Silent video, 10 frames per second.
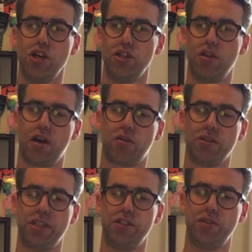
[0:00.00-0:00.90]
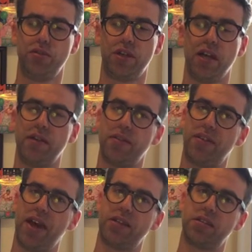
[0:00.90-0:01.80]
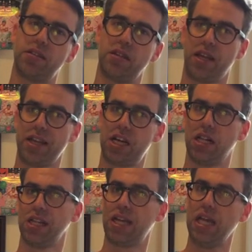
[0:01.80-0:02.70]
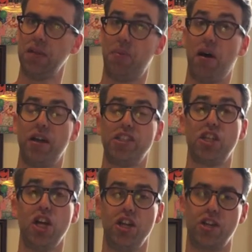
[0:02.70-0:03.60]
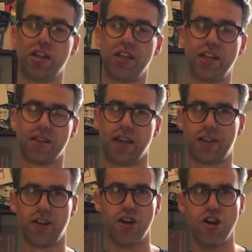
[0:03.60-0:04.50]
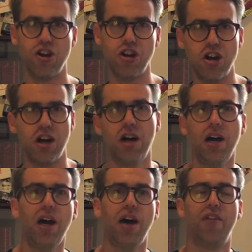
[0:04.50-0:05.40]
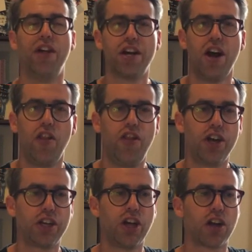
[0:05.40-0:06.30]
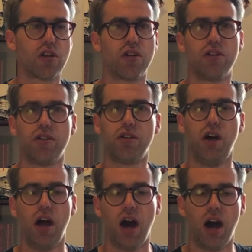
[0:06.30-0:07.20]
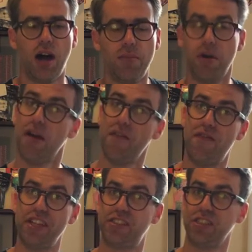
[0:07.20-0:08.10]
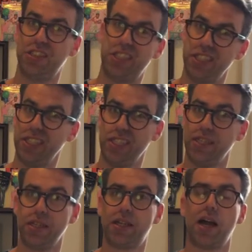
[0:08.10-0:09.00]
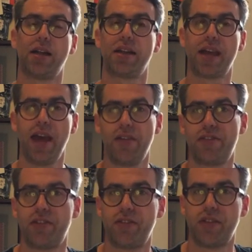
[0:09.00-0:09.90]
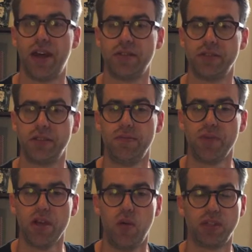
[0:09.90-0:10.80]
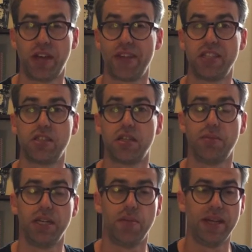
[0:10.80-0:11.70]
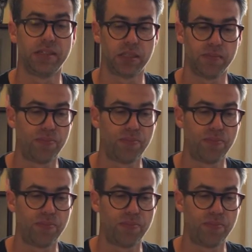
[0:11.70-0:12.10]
not only do you get that like clicky punch, you're going to get like the guttural, vintagey kind of calf sound, which I think is going to be amazing.